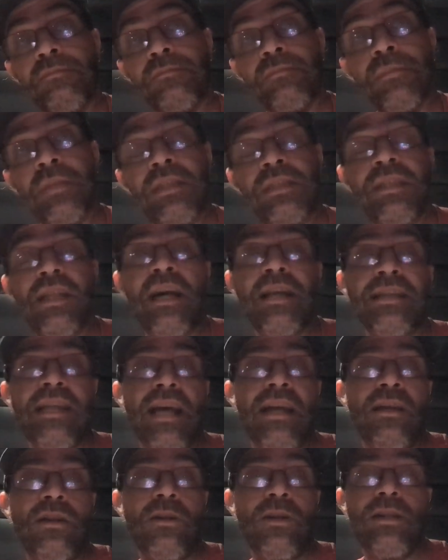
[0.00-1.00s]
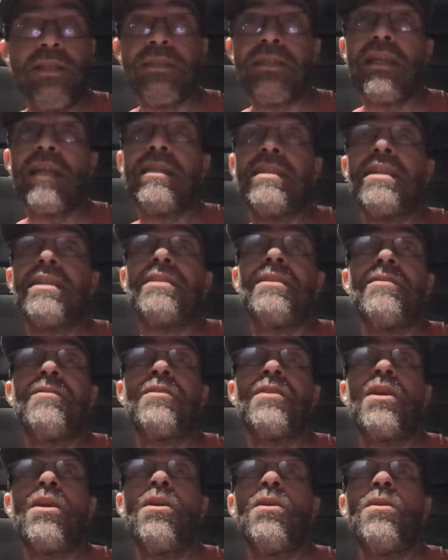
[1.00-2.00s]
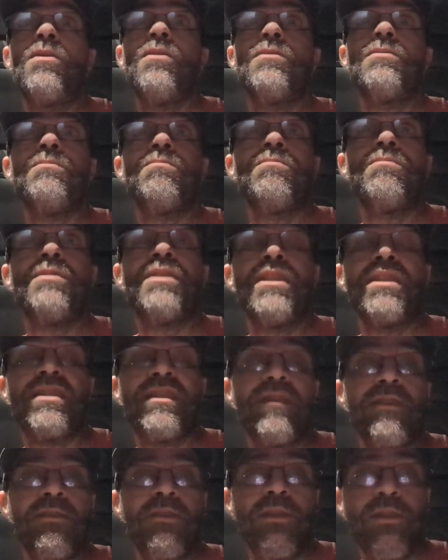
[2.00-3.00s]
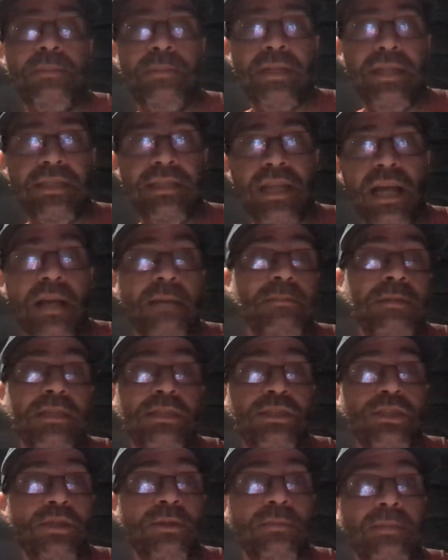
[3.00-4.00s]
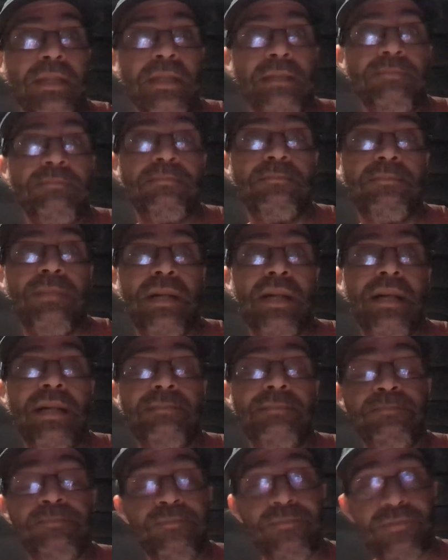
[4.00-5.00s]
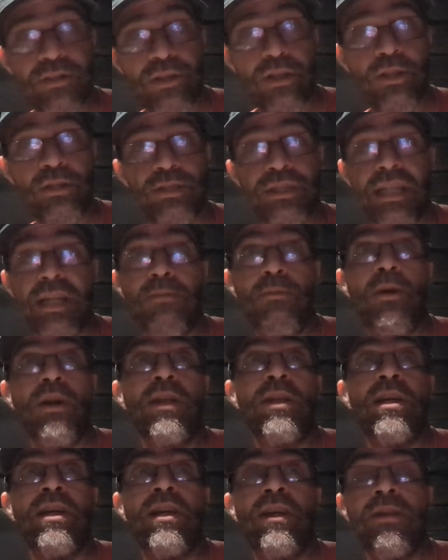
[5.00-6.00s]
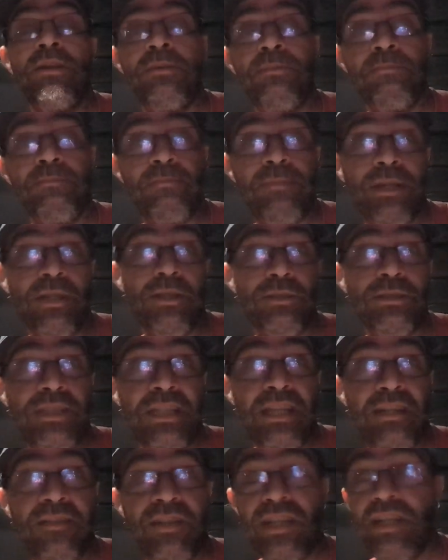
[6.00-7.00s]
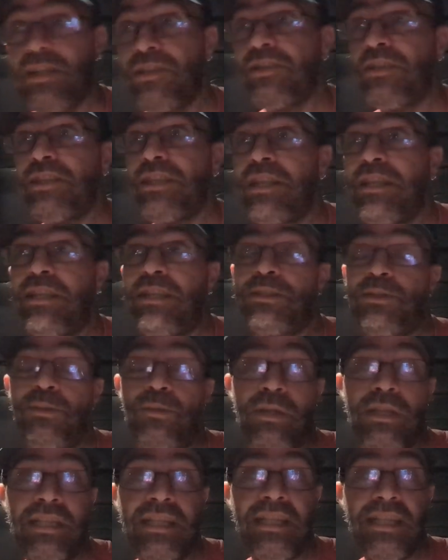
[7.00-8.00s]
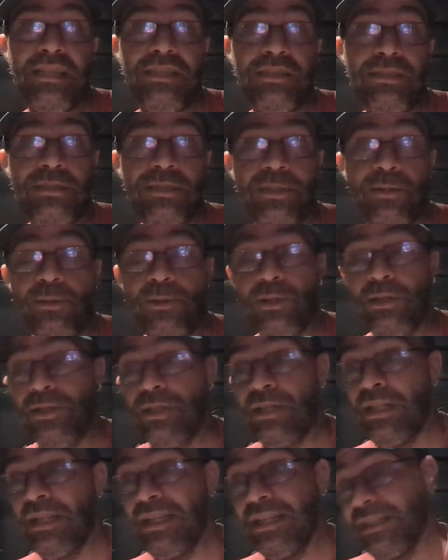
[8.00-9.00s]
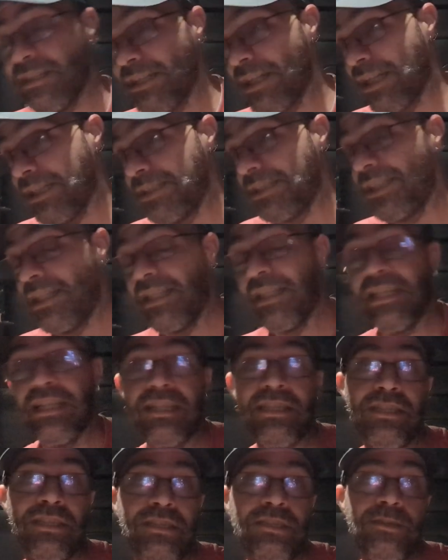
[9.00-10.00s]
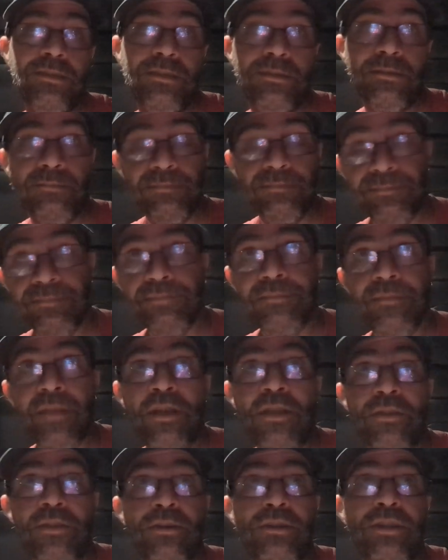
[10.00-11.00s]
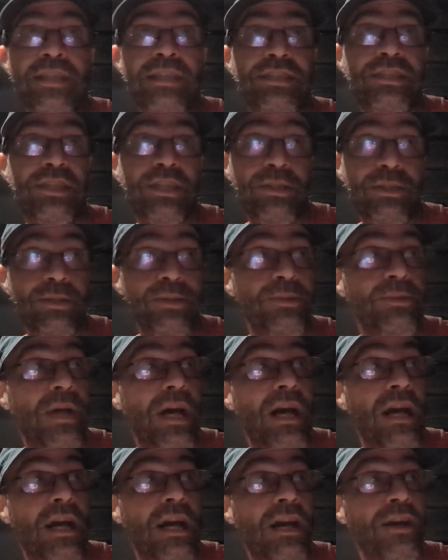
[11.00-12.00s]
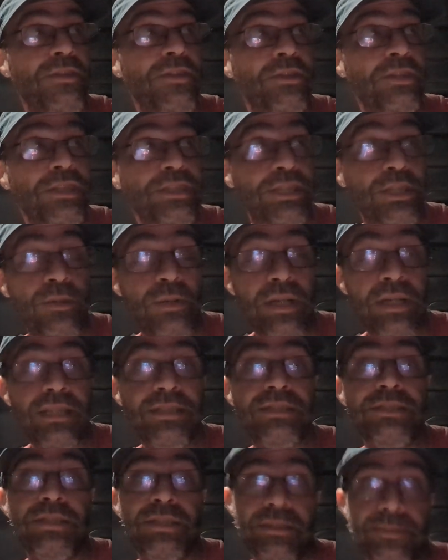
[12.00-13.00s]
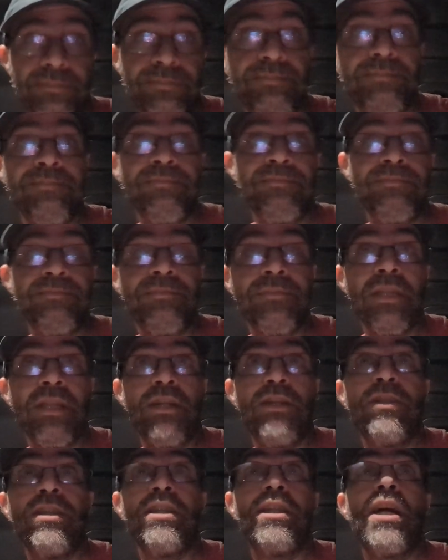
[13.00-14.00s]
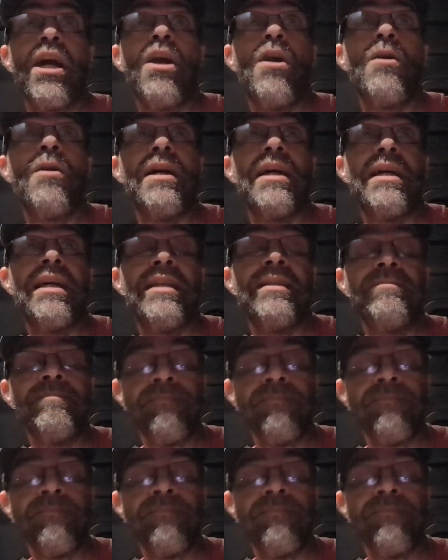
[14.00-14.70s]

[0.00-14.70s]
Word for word: it's not that hard, it's not that difficult, just a little bit of time consuming. But for those that want a bigger TV other than a 20 inch or 19 inch, 32, uh, 32 inch, there you go. And